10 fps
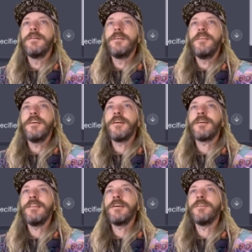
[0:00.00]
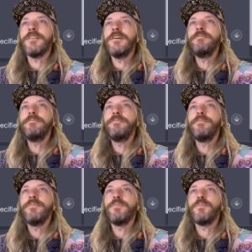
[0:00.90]
You can click on them,
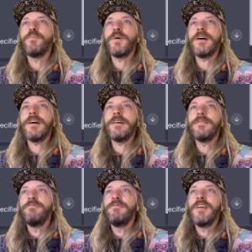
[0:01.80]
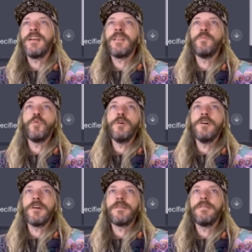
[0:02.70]
but none of them
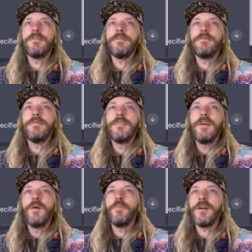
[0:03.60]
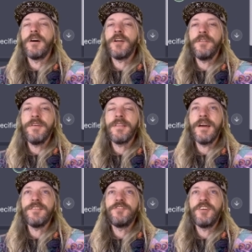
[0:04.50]
work. But I don't think
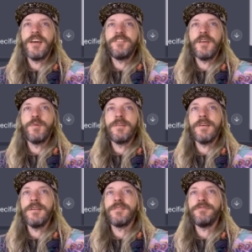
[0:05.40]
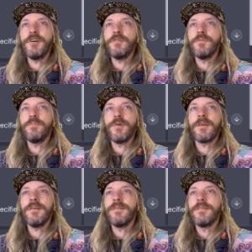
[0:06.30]
that's ChatGPT's fault,
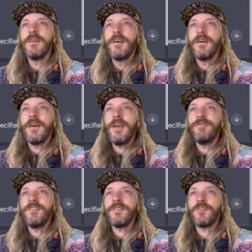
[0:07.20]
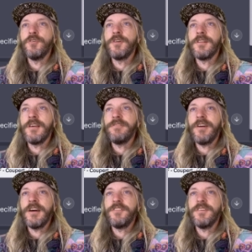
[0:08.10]
because even just Googling
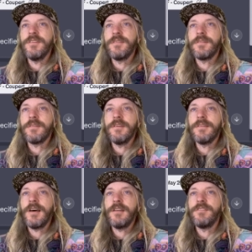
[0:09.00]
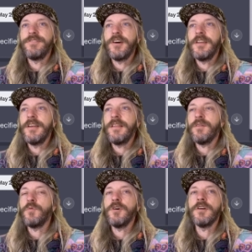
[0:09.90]
vouchers, it's hard to find any
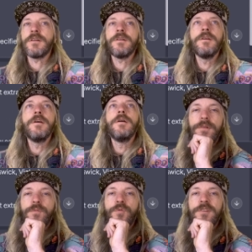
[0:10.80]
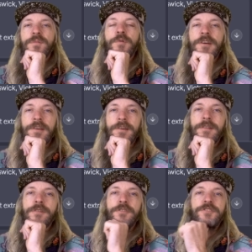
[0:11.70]
that work. What's my
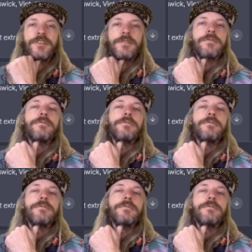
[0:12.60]
conclusion?